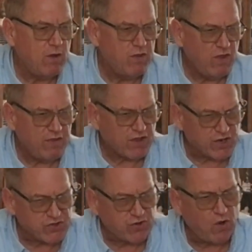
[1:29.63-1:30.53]
The
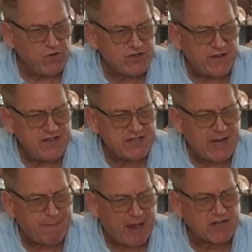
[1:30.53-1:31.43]
controls on this amp
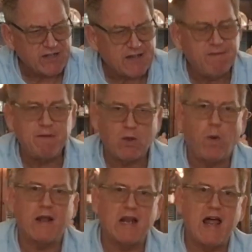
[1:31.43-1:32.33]
actually give me quite a
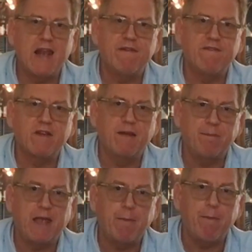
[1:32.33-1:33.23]
lot of
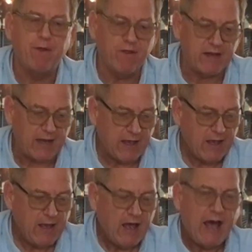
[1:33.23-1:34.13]
capability.
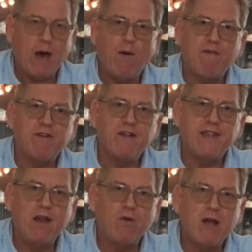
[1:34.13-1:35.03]
However, they don't
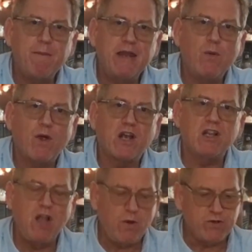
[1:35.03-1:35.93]
come anywhere
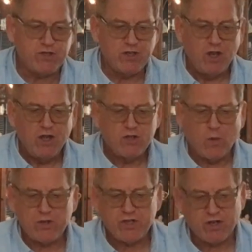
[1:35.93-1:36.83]
close to what you
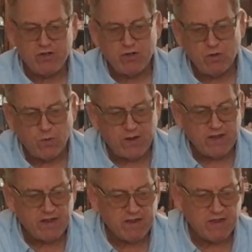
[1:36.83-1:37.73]
can do
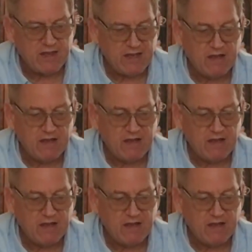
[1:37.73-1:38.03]
with the